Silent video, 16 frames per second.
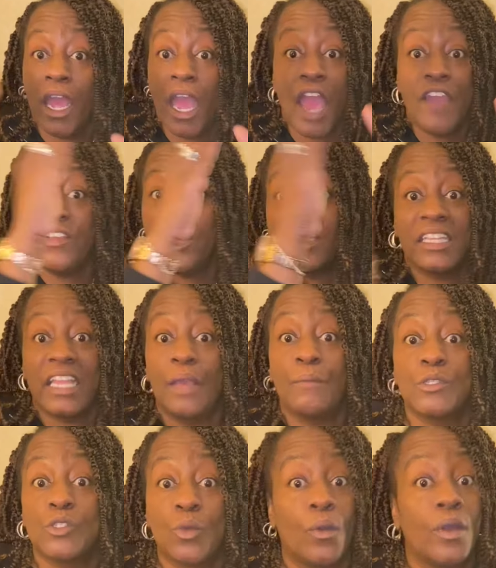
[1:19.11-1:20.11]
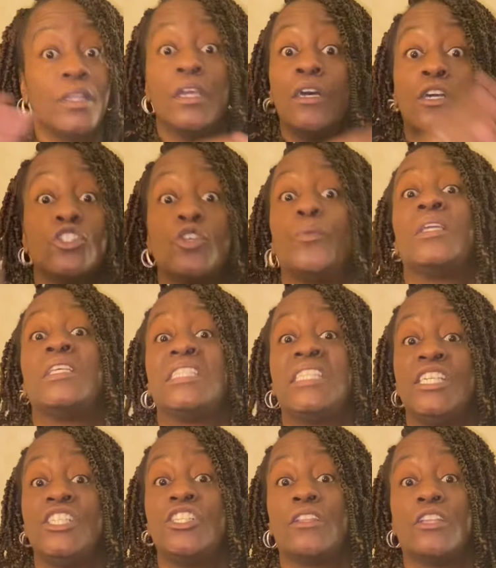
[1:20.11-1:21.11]
Every other light was on so we could see
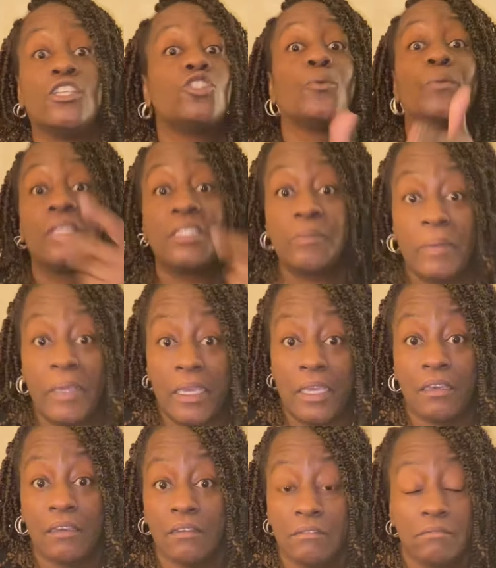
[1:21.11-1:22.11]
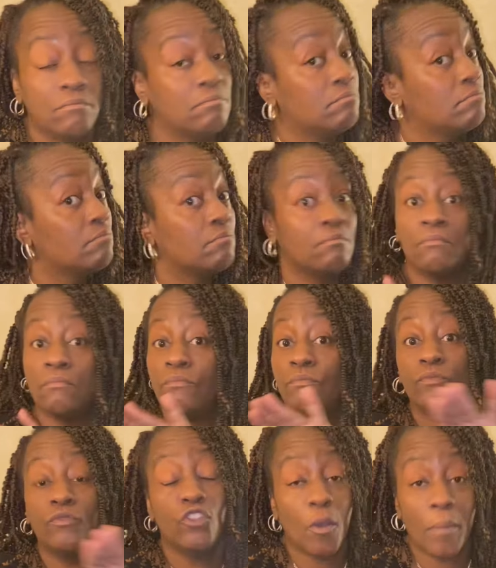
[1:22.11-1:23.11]
each other, so we could speak.
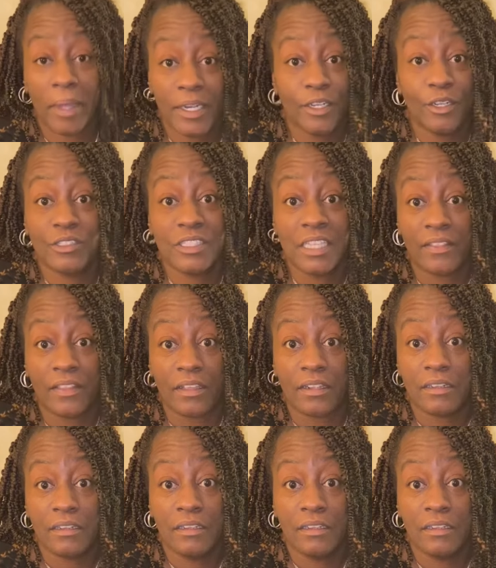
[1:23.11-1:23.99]
Nobody knows nothing.